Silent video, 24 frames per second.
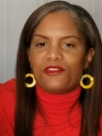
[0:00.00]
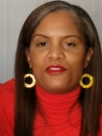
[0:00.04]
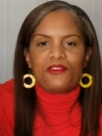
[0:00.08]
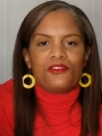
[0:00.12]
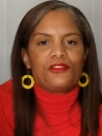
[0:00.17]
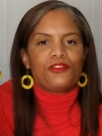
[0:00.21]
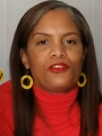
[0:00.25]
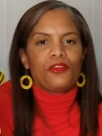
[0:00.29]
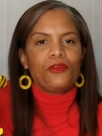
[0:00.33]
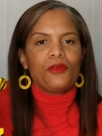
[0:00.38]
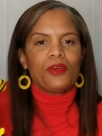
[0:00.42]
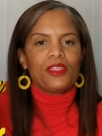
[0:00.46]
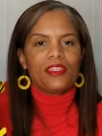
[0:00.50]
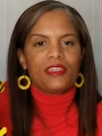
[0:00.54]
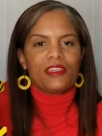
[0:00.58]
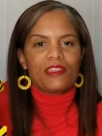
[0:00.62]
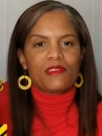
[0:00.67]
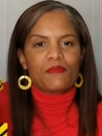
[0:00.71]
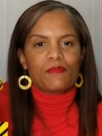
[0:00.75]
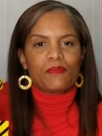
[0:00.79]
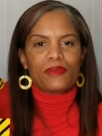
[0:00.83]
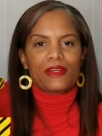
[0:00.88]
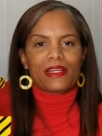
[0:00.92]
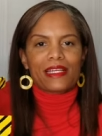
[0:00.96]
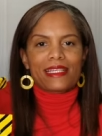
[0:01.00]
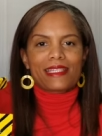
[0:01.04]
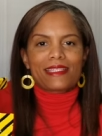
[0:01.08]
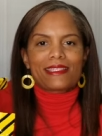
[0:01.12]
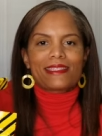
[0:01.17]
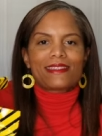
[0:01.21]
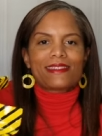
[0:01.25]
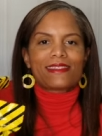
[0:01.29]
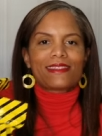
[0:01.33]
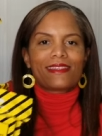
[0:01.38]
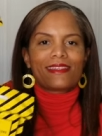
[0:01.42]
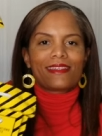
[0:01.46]
two of these
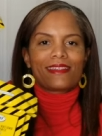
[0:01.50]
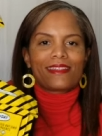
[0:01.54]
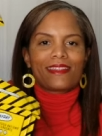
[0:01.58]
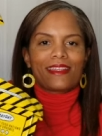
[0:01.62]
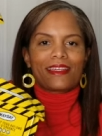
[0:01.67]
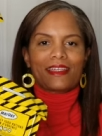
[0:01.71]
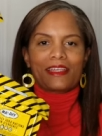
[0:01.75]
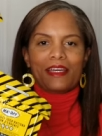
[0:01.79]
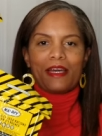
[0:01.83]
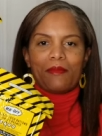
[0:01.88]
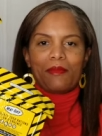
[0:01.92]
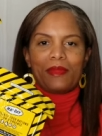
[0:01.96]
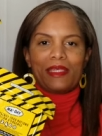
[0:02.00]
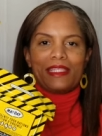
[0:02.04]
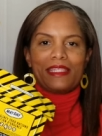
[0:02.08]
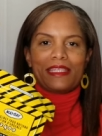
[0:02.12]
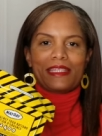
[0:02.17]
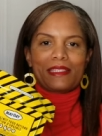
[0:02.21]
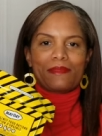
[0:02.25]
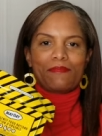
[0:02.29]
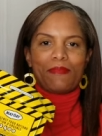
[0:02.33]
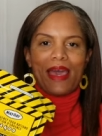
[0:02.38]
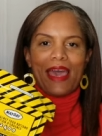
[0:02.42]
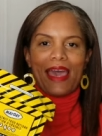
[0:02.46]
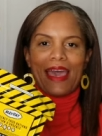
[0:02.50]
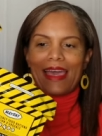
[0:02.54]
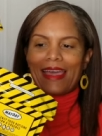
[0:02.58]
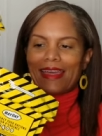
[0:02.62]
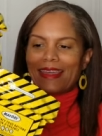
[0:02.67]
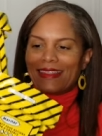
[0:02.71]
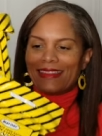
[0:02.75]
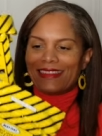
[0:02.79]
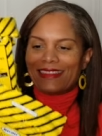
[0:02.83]
bricks that come in this bag.